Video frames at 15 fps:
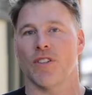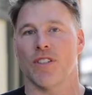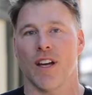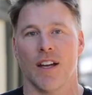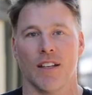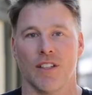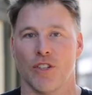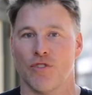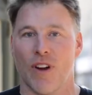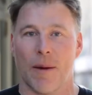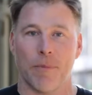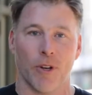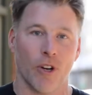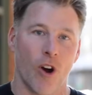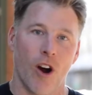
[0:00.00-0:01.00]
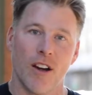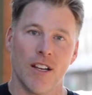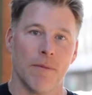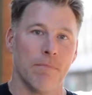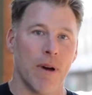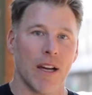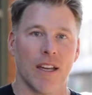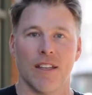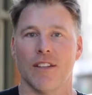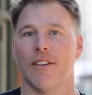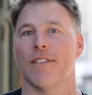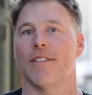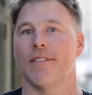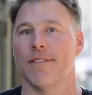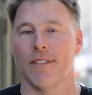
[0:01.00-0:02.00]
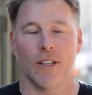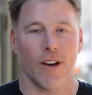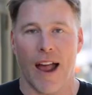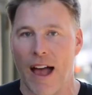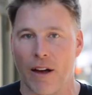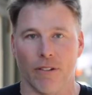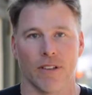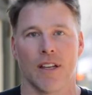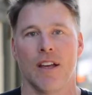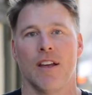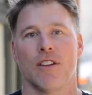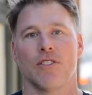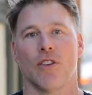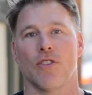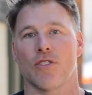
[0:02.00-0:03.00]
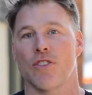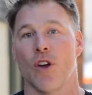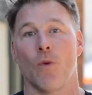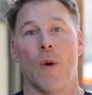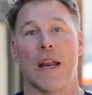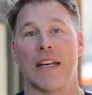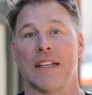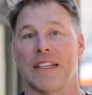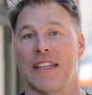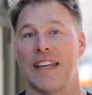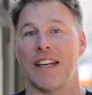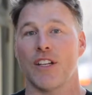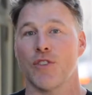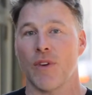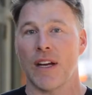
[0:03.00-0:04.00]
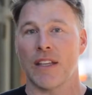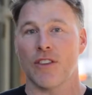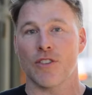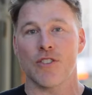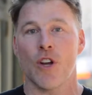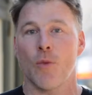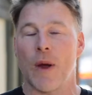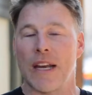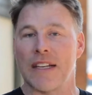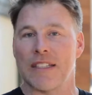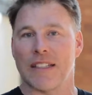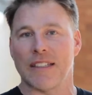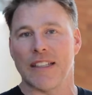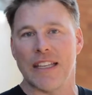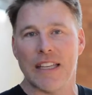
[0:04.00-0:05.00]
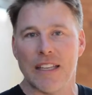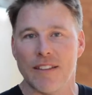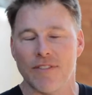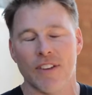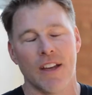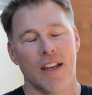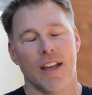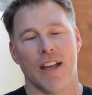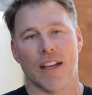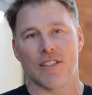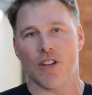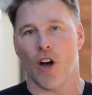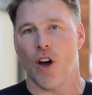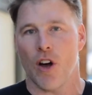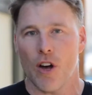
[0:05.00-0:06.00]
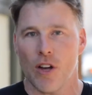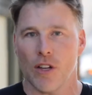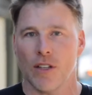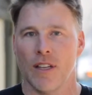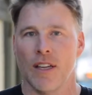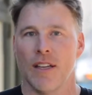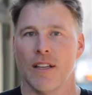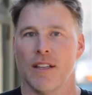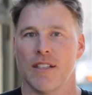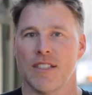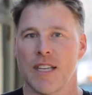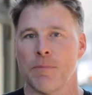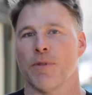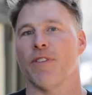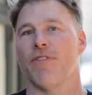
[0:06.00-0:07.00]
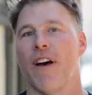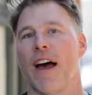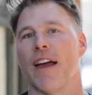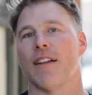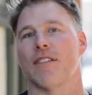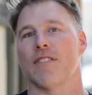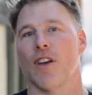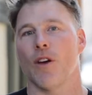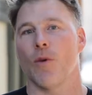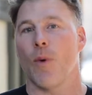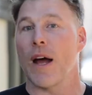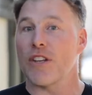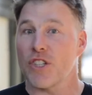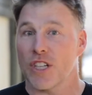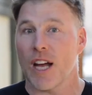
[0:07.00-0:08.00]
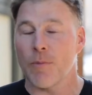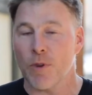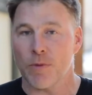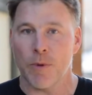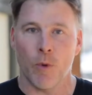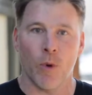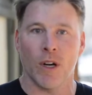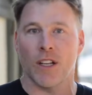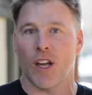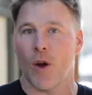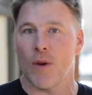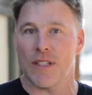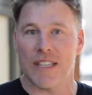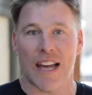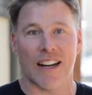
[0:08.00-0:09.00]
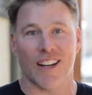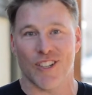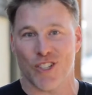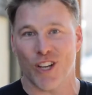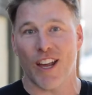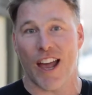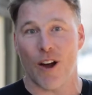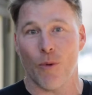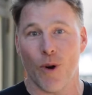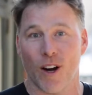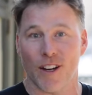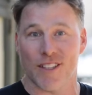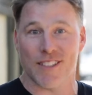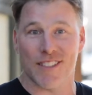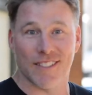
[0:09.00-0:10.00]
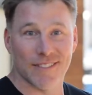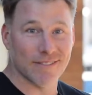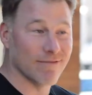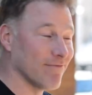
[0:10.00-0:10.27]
you're done, you drop your card in a bucket, you're, you're out. So there's no waiting to get a drink, there's no waiting to leave. It's all simplified. So why don't you come with me, we're gonna go inside, I'm gonna show you how it works.